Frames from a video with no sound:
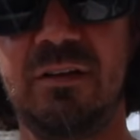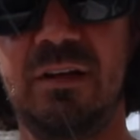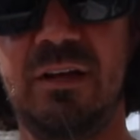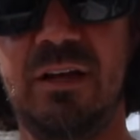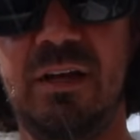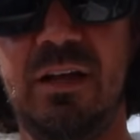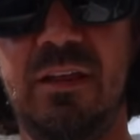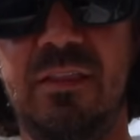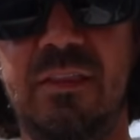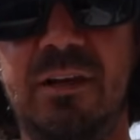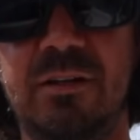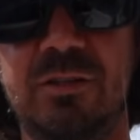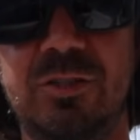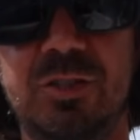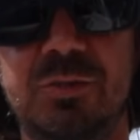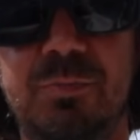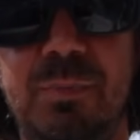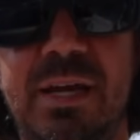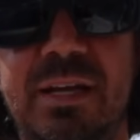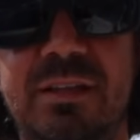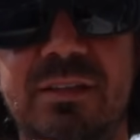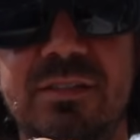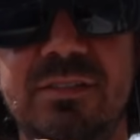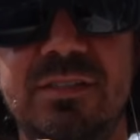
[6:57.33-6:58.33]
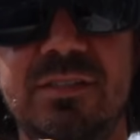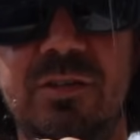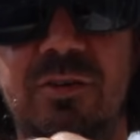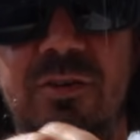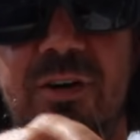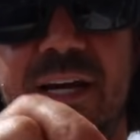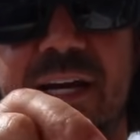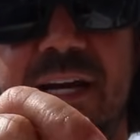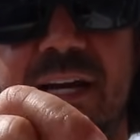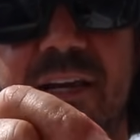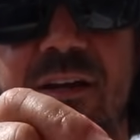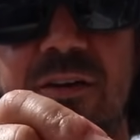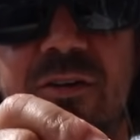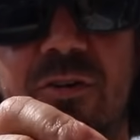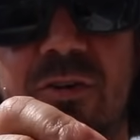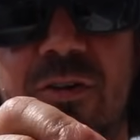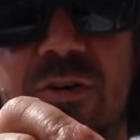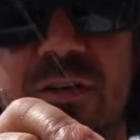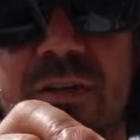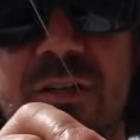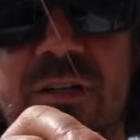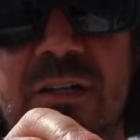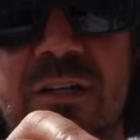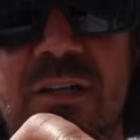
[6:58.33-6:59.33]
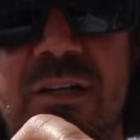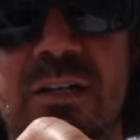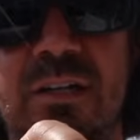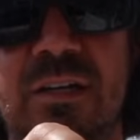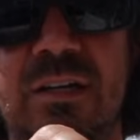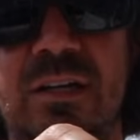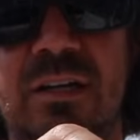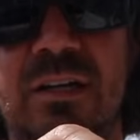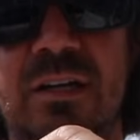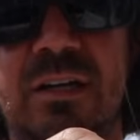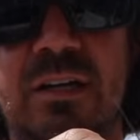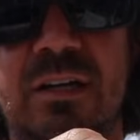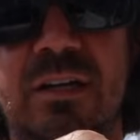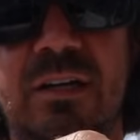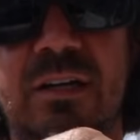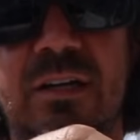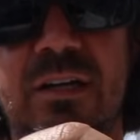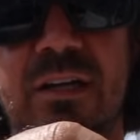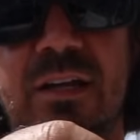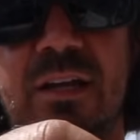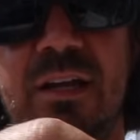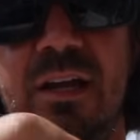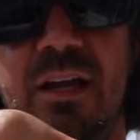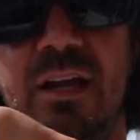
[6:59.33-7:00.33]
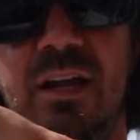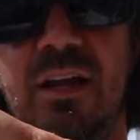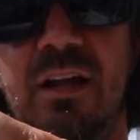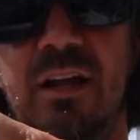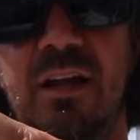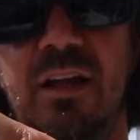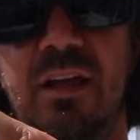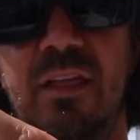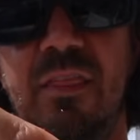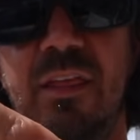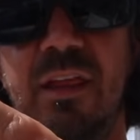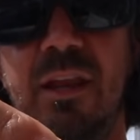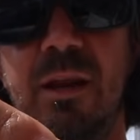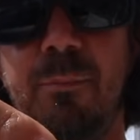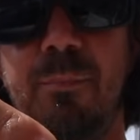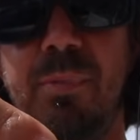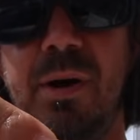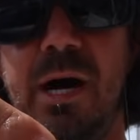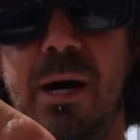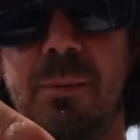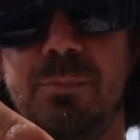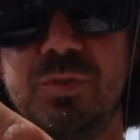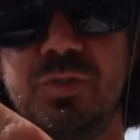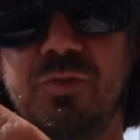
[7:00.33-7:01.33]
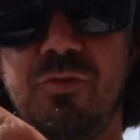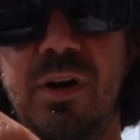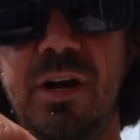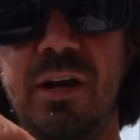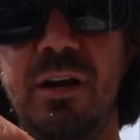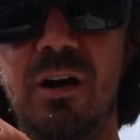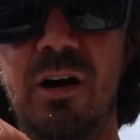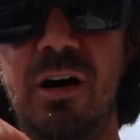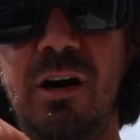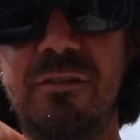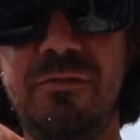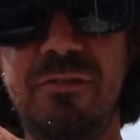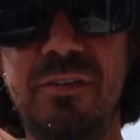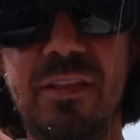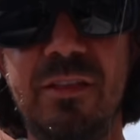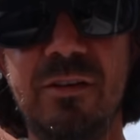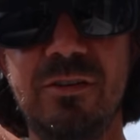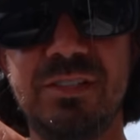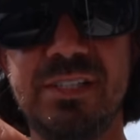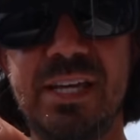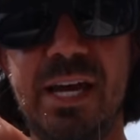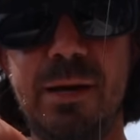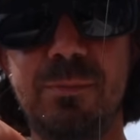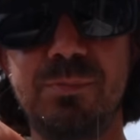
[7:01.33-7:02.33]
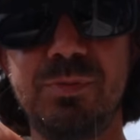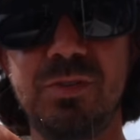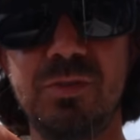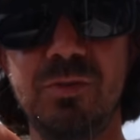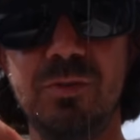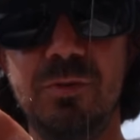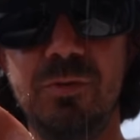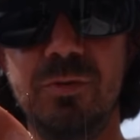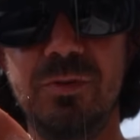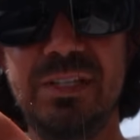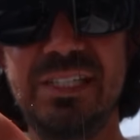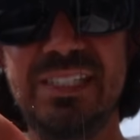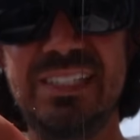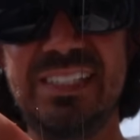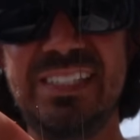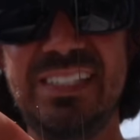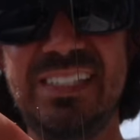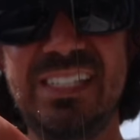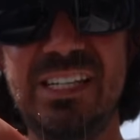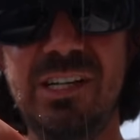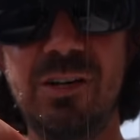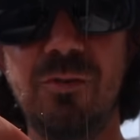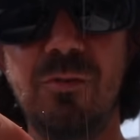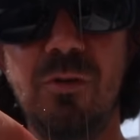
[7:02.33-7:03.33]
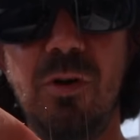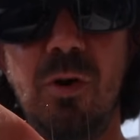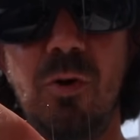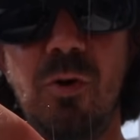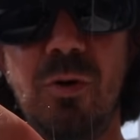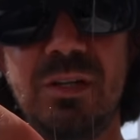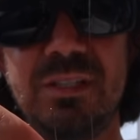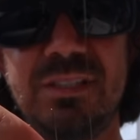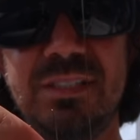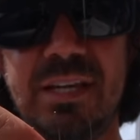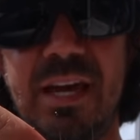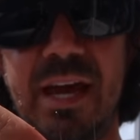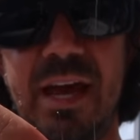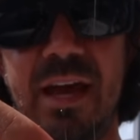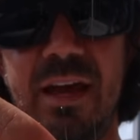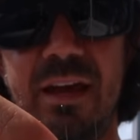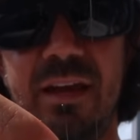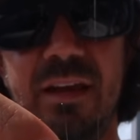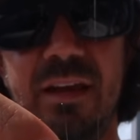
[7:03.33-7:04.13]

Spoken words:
and then just make this little handle, and then it pops right off, and there's absolutely 0 tag